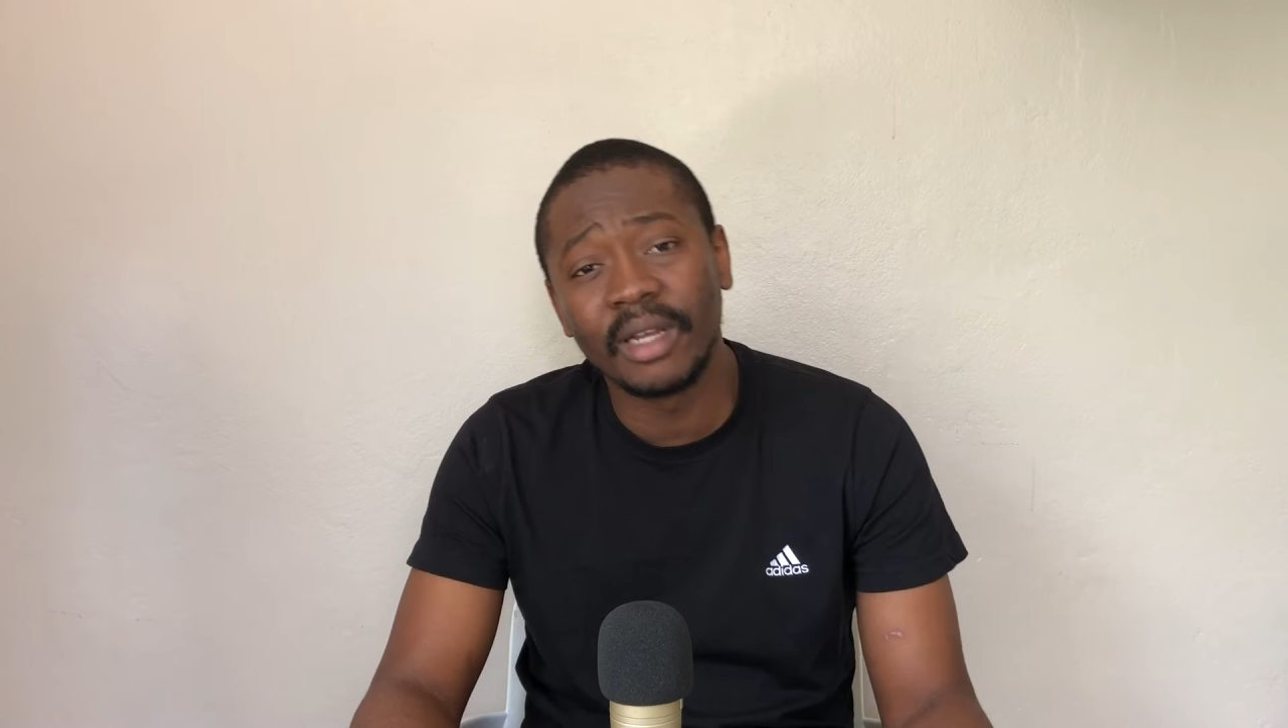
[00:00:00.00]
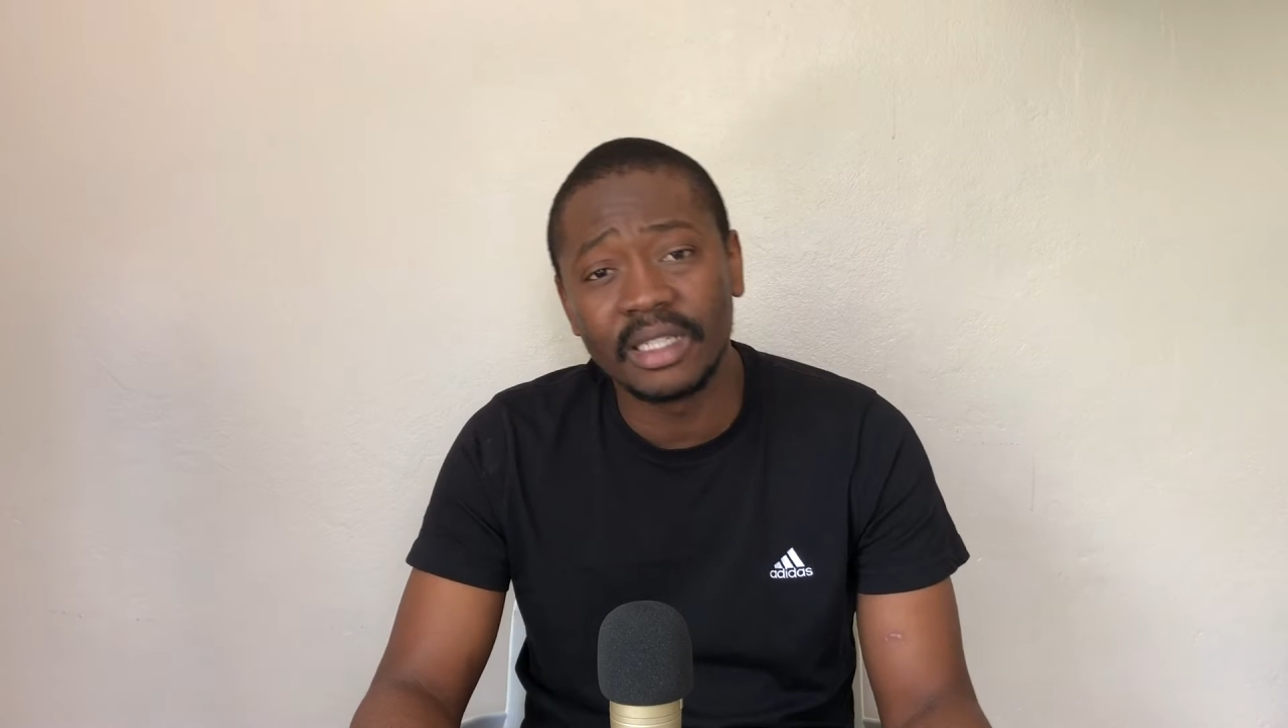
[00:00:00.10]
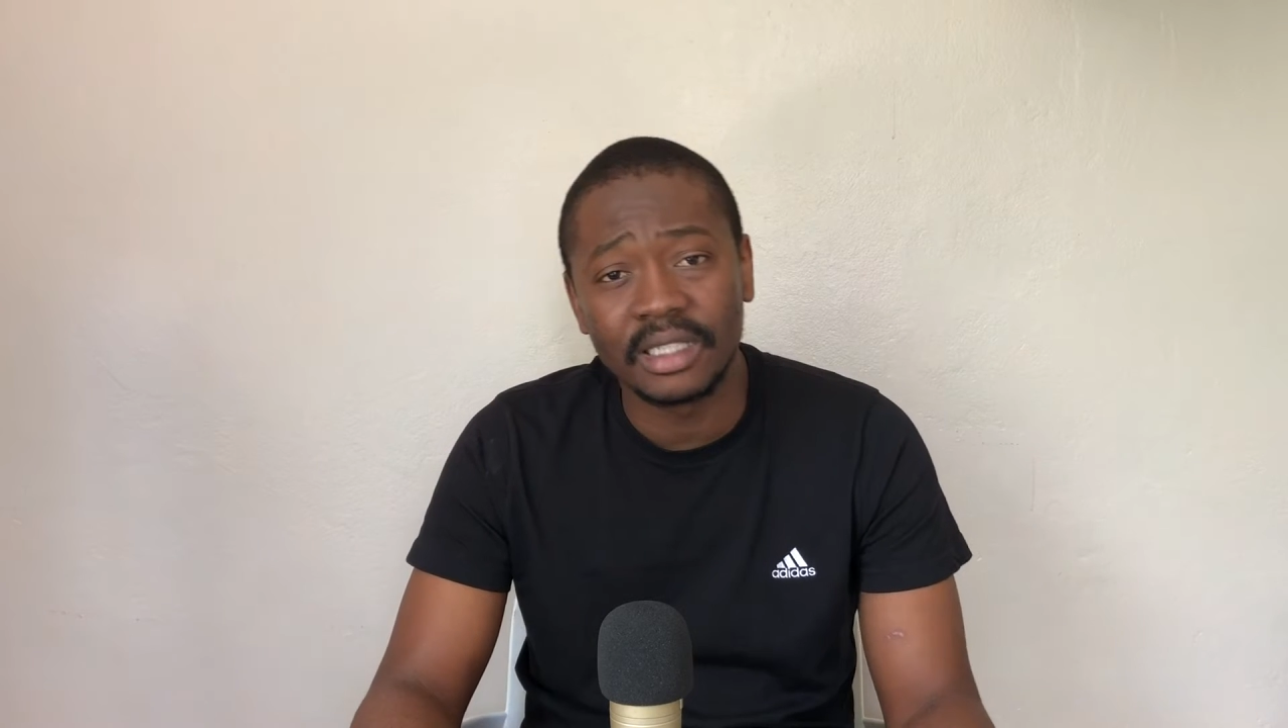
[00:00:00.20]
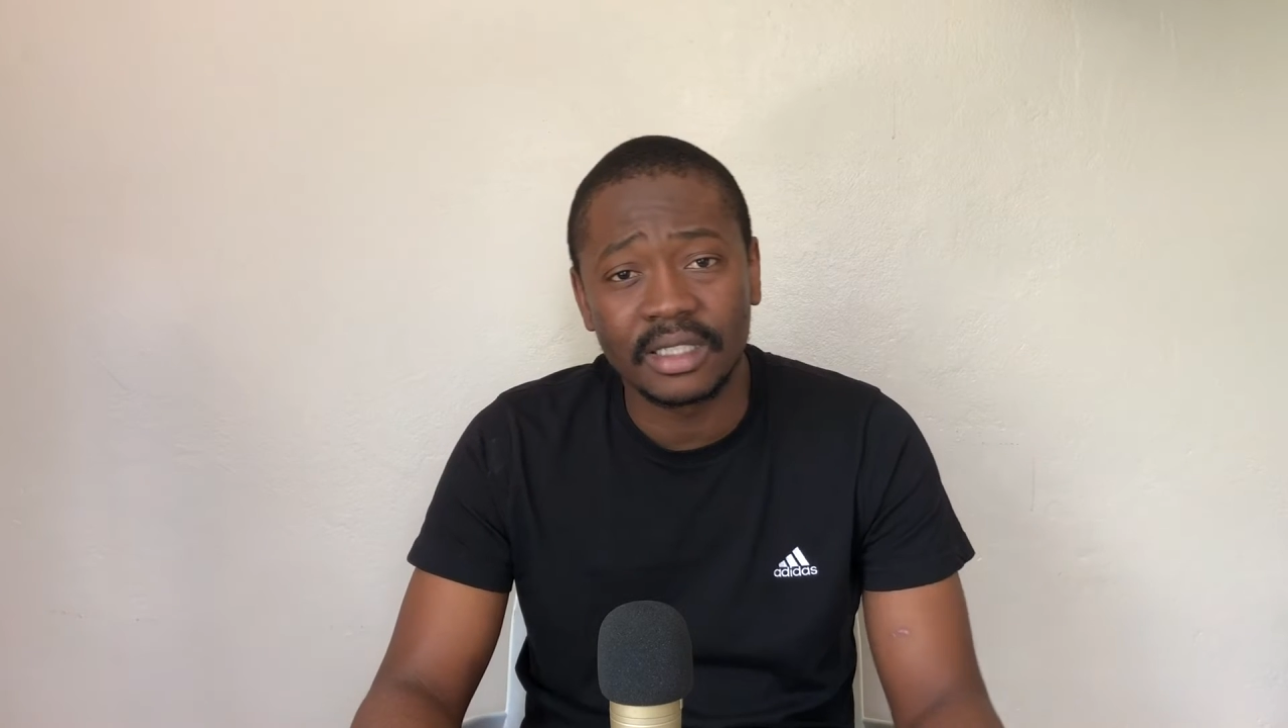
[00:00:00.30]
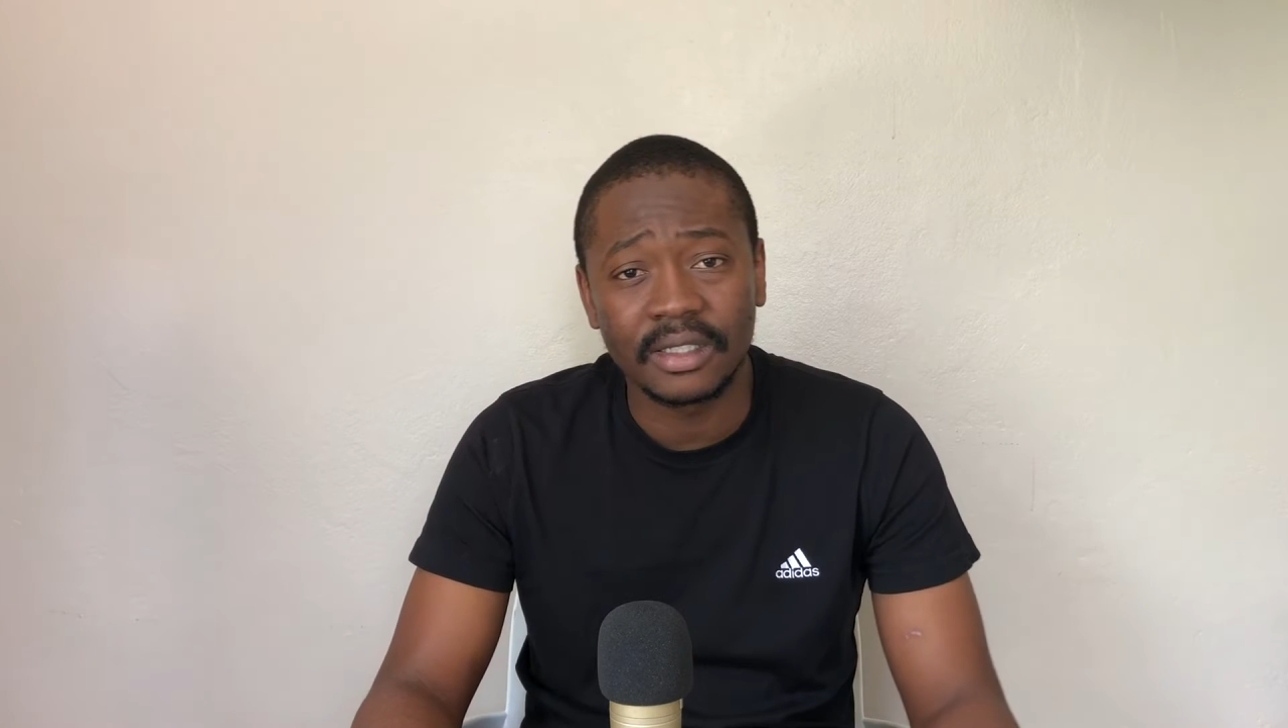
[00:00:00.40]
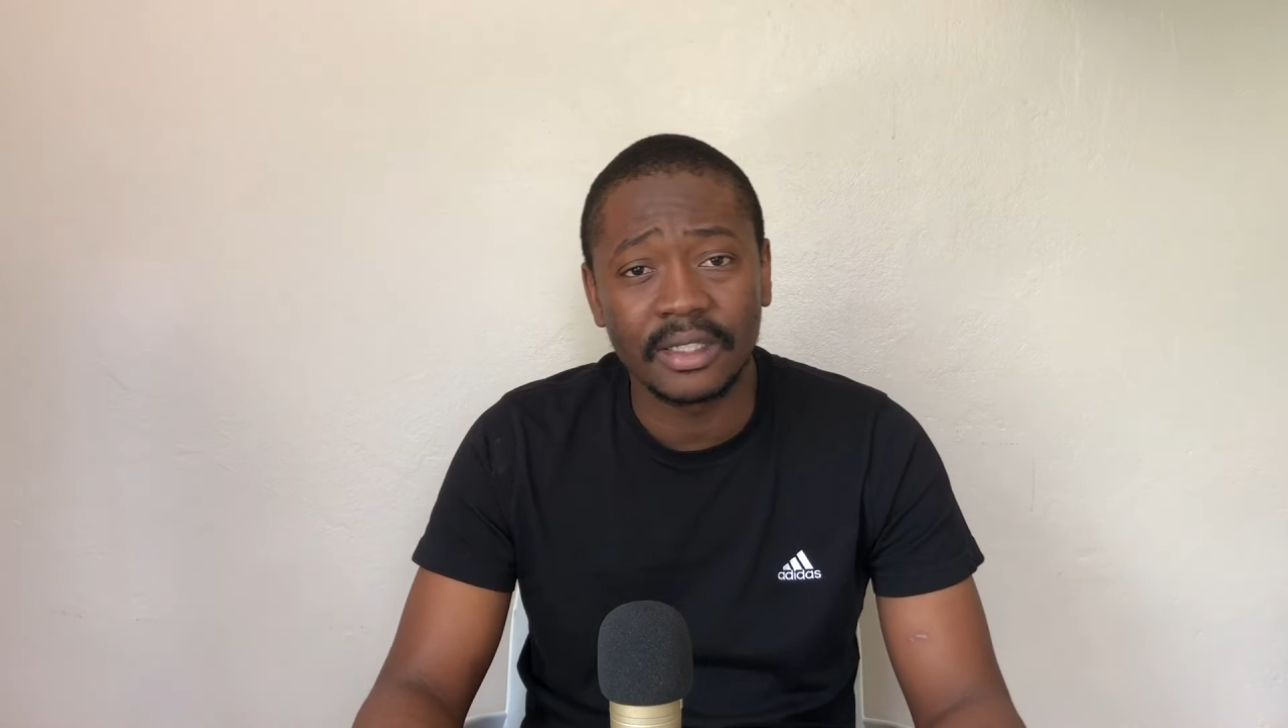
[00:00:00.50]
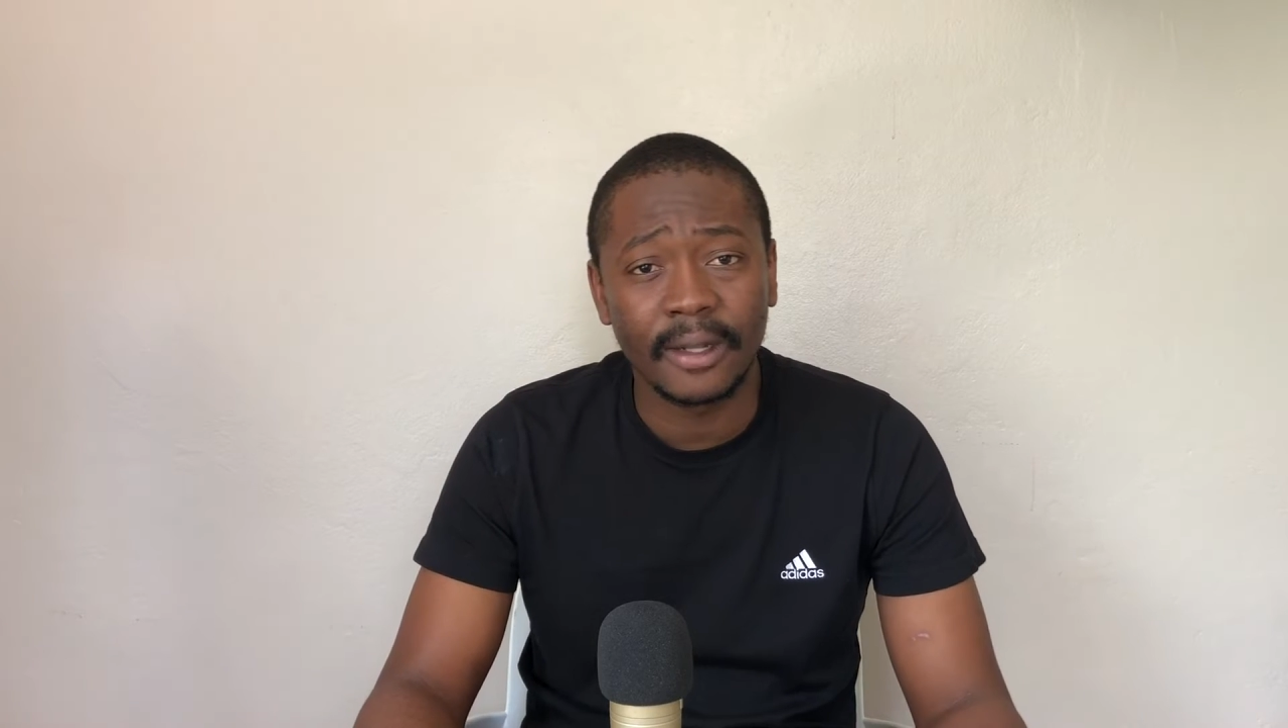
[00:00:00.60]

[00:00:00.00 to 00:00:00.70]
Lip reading: has